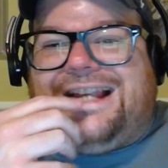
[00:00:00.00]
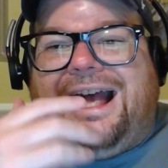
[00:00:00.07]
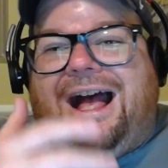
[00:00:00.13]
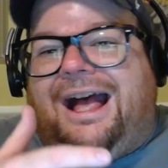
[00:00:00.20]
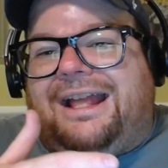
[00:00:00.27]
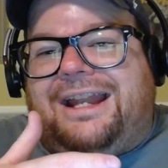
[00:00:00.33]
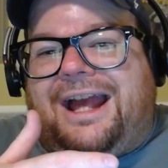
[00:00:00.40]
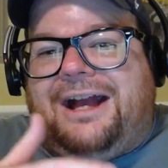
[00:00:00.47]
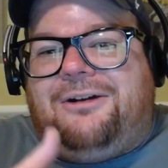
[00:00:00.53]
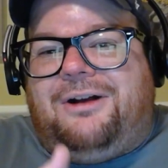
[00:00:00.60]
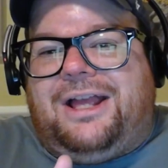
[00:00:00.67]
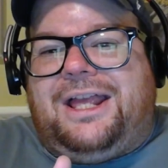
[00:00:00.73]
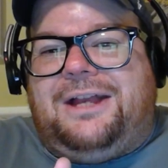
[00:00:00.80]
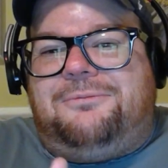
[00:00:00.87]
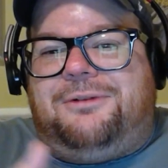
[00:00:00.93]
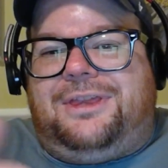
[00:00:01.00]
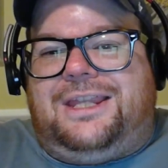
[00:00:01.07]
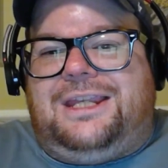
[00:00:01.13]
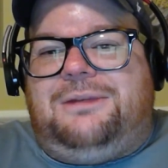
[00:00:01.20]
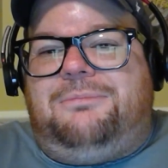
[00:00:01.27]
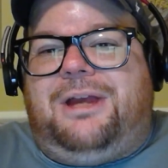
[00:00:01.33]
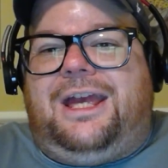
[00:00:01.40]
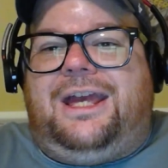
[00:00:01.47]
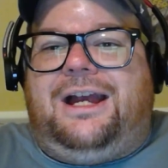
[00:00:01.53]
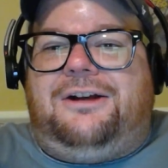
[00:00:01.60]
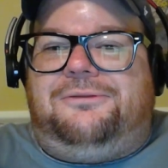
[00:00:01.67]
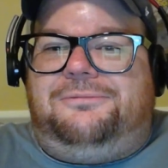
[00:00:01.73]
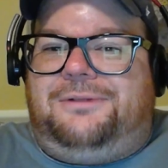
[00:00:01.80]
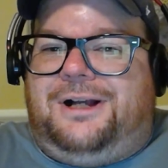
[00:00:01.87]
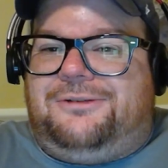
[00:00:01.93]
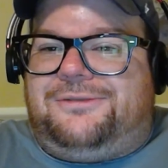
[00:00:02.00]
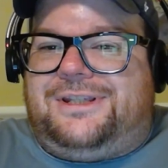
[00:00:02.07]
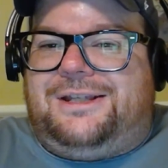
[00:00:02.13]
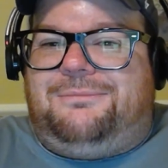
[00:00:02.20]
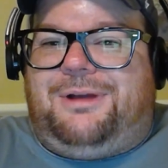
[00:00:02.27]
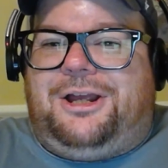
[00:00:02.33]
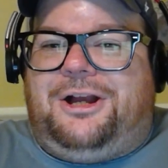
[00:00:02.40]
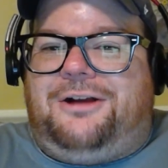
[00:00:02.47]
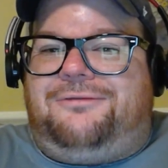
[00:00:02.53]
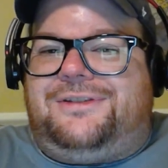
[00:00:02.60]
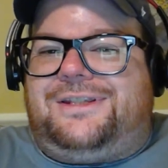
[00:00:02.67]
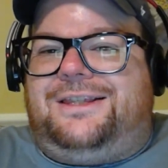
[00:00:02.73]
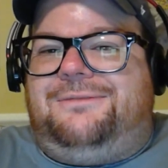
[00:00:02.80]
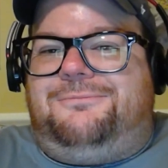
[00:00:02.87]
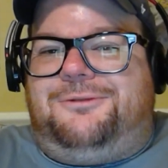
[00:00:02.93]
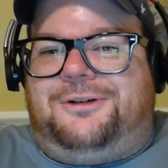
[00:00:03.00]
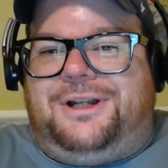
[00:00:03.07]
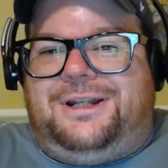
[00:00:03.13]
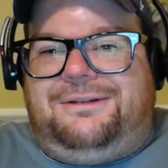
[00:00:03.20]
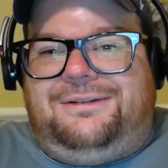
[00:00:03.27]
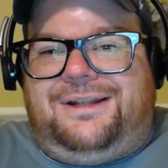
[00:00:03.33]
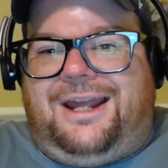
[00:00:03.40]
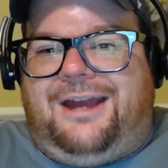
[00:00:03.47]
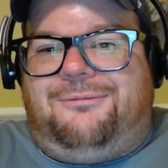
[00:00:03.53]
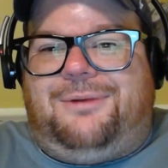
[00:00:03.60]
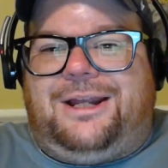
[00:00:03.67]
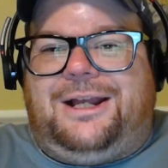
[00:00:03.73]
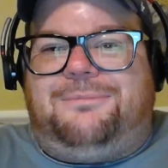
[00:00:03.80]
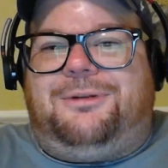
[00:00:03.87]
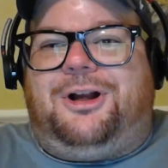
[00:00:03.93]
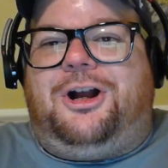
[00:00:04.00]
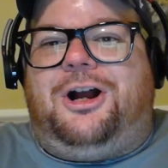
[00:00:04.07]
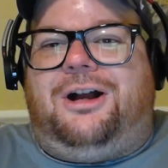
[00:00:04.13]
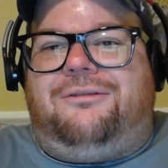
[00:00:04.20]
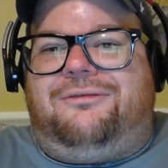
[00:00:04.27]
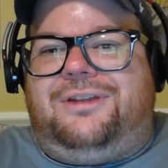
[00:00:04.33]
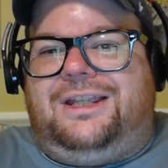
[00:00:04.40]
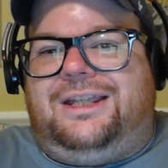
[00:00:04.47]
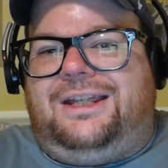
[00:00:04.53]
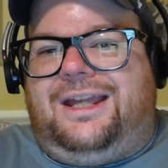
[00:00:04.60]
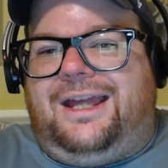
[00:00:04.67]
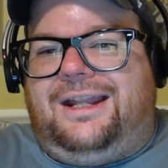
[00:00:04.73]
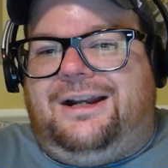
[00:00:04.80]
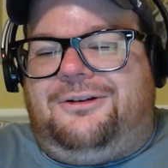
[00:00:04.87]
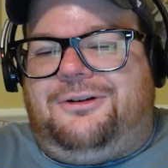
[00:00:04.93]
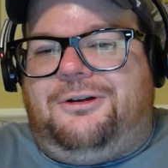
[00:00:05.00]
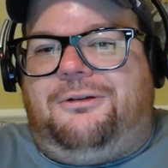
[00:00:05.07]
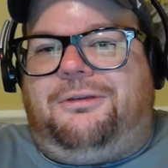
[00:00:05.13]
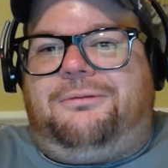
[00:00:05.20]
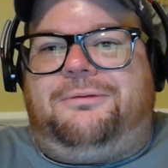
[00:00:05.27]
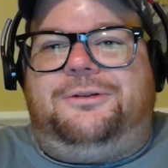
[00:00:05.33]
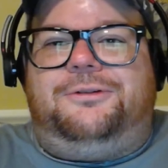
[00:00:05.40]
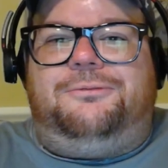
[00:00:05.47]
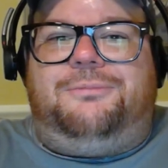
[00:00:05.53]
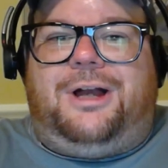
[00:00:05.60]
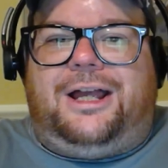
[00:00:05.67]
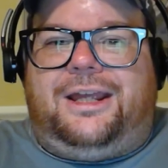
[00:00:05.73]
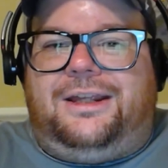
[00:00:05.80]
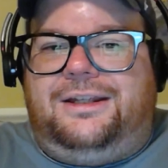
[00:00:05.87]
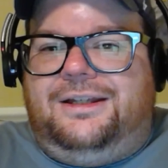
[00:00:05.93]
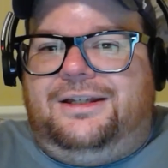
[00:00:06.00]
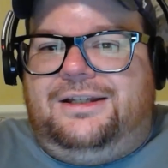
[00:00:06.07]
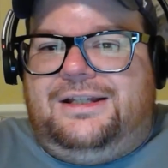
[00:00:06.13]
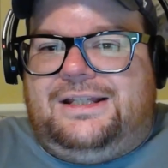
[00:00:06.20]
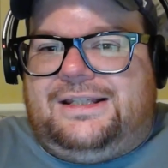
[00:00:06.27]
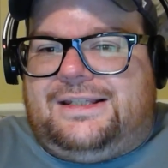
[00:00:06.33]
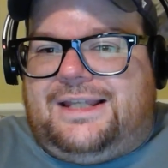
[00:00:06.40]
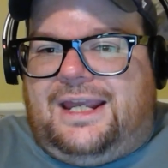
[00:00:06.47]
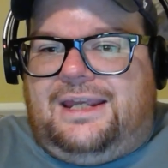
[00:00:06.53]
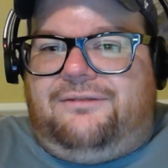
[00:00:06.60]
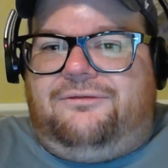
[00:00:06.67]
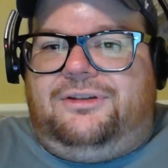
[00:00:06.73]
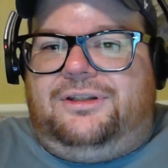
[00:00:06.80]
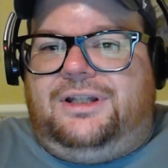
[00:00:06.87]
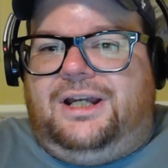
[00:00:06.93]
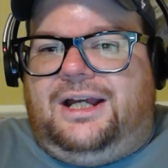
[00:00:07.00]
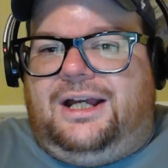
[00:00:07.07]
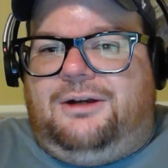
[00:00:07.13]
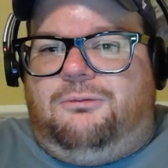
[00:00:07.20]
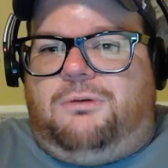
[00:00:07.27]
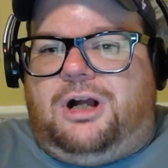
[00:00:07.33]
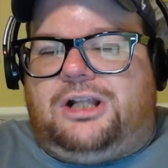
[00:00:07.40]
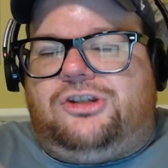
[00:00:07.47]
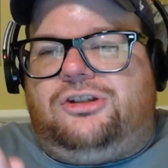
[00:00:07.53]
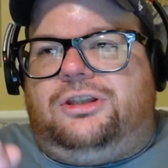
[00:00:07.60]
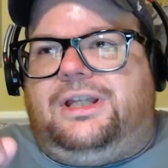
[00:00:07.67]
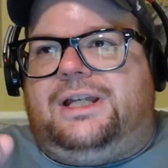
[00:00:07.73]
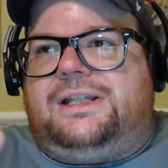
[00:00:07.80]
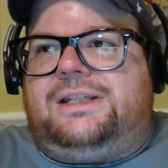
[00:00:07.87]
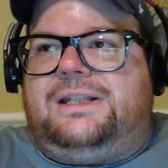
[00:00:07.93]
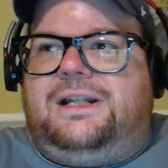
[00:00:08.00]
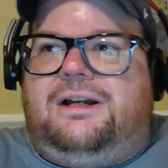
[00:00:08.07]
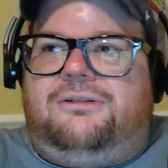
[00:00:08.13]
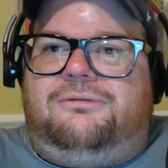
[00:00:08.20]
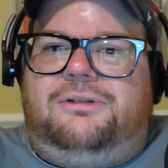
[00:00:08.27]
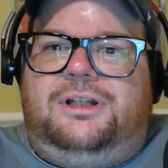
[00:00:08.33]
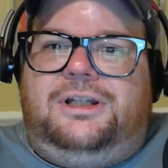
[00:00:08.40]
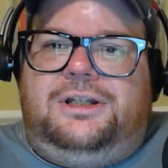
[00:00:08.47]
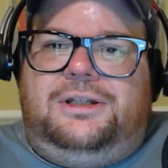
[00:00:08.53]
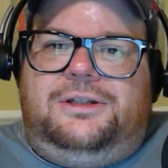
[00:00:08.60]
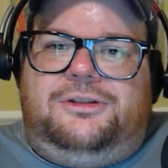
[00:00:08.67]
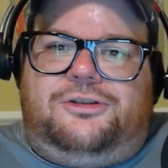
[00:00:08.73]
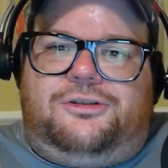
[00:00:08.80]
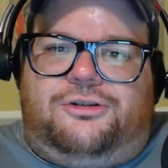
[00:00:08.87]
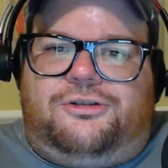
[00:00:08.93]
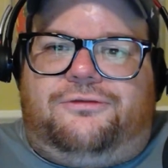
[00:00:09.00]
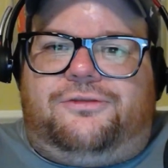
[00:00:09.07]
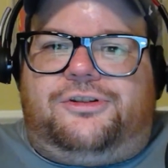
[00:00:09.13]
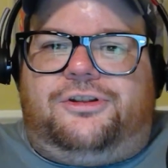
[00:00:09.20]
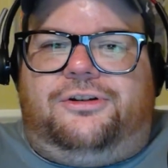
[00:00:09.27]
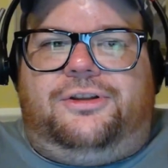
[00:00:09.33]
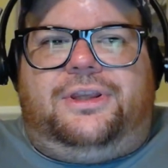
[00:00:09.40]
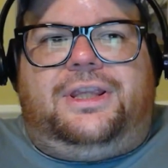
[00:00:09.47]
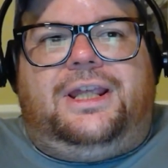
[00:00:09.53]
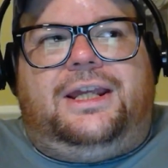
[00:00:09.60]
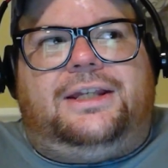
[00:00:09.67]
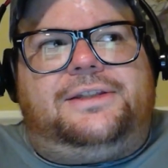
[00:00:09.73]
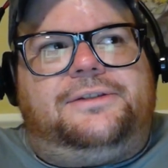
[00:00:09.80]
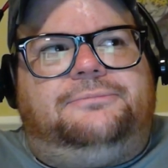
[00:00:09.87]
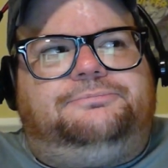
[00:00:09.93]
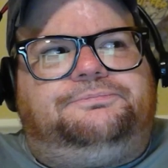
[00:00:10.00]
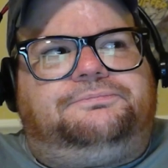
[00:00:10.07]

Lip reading: kind of how I am with eBay. I'll sit in my office in the morning, have my cup of coffee, and I'll go through my saved watch list and I'll search for certain things.